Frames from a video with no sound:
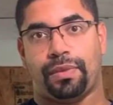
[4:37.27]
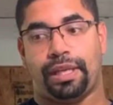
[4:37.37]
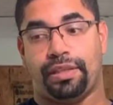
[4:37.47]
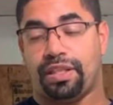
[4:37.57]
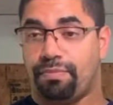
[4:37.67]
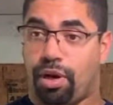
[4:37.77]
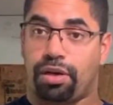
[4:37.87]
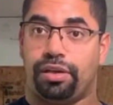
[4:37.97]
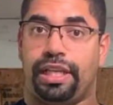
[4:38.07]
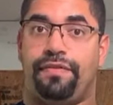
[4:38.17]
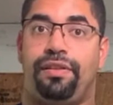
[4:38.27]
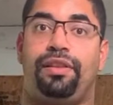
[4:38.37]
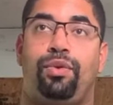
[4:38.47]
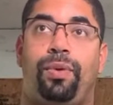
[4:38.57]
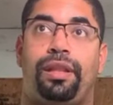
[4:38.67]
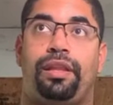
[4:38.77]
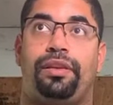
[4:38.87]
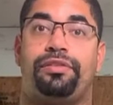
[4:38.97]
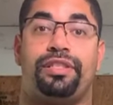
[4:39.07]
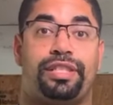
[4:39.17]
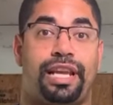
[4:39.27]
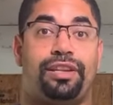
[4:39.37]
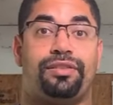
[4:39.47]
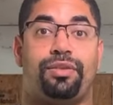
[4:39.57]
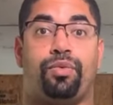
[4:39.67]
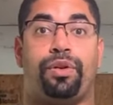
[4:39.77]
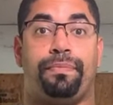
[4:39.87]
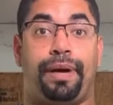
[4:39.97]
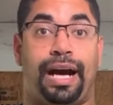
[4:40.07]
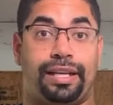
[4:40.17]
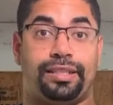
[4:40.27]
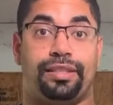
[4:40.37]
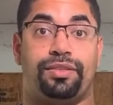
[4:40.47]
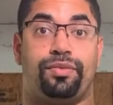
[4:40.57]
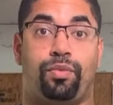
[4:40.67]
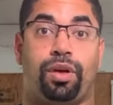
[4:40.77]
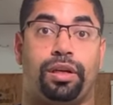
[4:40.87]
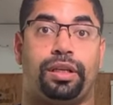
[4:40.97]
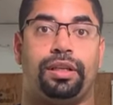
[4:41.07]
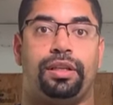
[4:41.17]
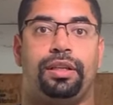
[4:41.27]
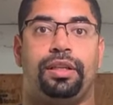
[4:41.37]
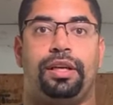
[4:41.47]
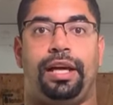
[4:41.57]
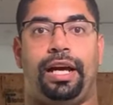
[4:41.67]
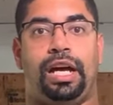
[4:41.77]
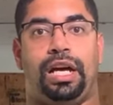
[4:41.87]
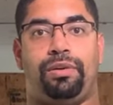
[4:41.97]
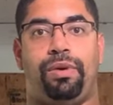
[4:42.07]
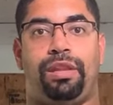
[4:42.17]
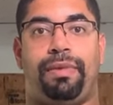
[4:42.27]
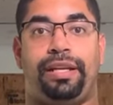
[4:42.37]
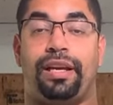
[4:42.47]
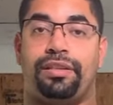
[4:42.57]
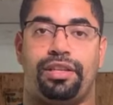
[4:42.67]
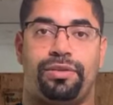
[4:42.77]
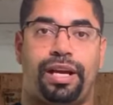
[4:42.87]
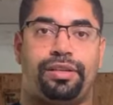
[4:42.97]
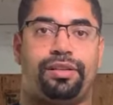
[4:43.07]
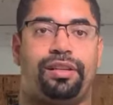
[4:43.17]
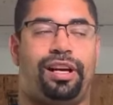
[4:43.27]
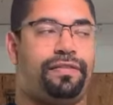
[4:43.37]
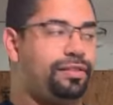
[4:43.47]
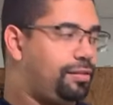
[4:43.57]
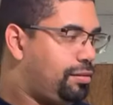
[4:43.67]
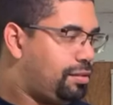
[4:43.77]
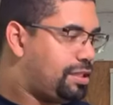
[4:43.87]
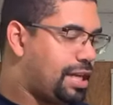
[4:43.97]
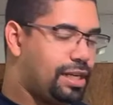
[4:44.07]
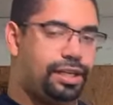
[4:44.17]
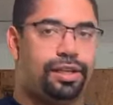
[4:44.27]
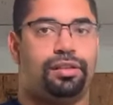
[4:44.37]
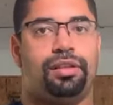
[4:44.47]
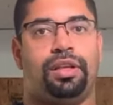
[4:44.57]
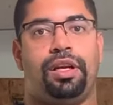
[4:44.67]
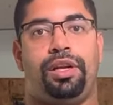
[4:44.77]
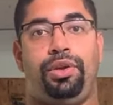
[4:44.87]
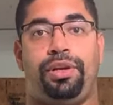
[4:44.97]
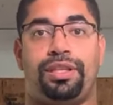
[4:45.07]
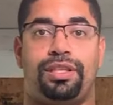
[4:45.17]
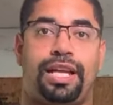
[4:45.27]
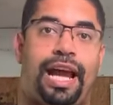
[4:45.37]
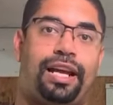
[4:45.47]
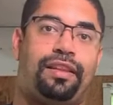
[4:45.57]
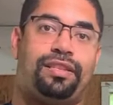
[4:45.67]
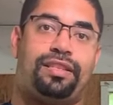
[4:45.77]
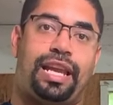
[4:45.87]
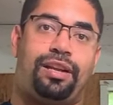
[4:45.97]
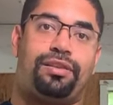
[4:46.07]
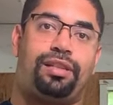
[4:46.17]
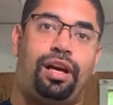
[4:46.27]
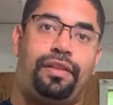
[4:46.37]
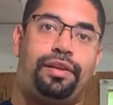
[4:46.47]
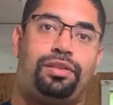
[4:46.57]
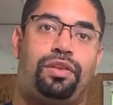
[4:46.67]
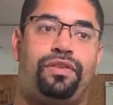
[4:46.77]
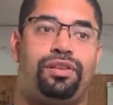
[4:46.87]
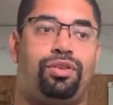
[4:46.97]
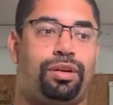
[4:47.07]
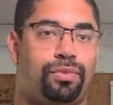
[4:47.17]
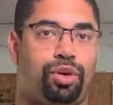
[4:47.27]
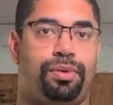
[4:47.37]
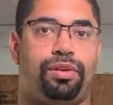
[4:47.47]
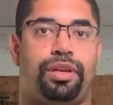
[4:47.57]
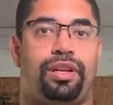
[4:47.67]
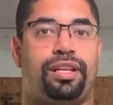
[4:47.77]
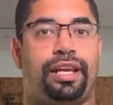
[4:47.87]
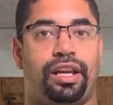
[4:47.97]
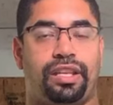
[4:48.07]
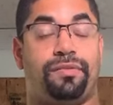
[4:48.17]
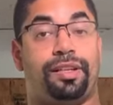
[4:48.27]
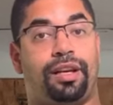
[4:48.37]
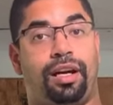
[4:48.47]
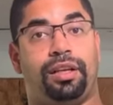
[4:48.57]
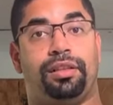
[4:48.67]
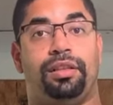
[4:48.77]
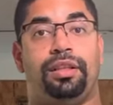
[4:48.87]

It's just smarter, even the way that their Systainers or their boxes work. Uh, with my dust extractor off to the side here, you can stack the Systainers on there. So if you're going mobile, you need to carry these in your car,